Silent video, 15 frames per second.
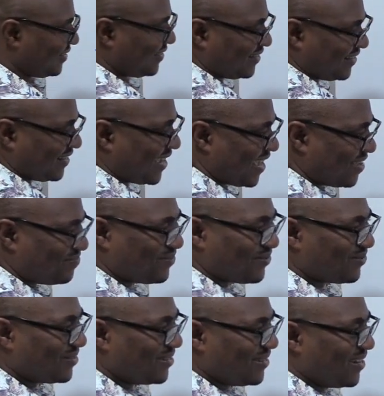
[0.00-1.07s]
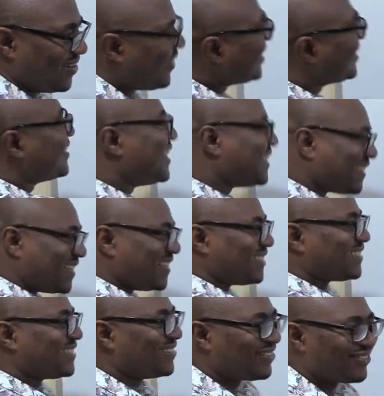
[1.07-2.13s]
Hypo. All right,
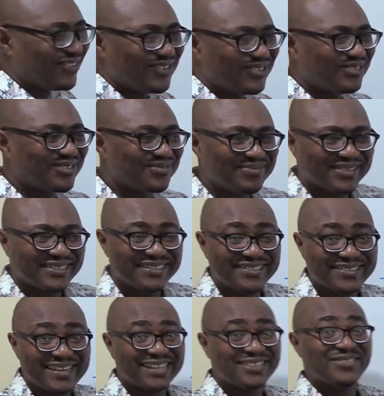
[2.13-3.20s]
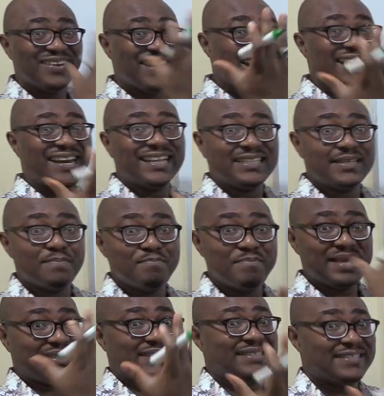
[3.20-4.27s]
let's not go too much into that. You learn that in
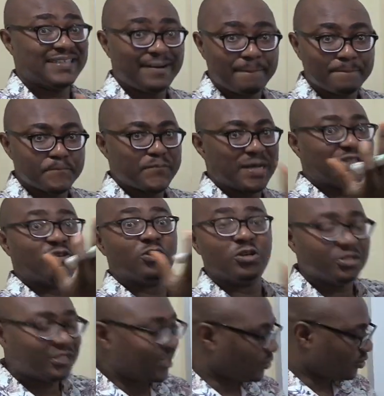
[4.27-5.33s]
medicine, pathology, and